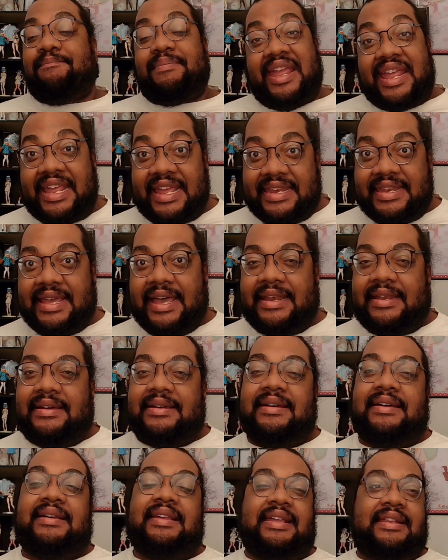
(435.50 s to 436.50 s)

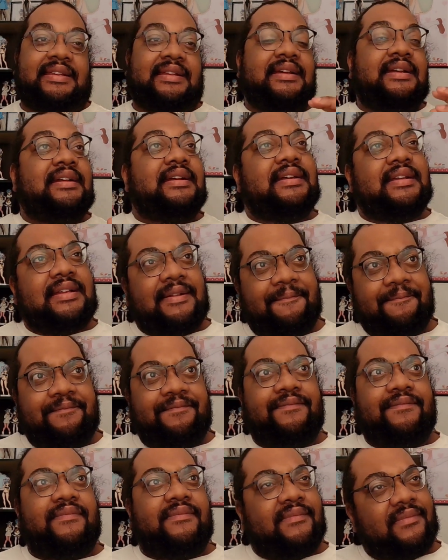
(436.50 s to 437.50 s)
Bayonetta and
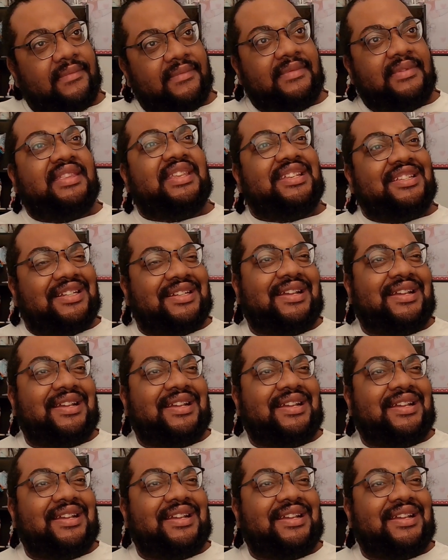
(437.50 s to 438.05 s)
Ninja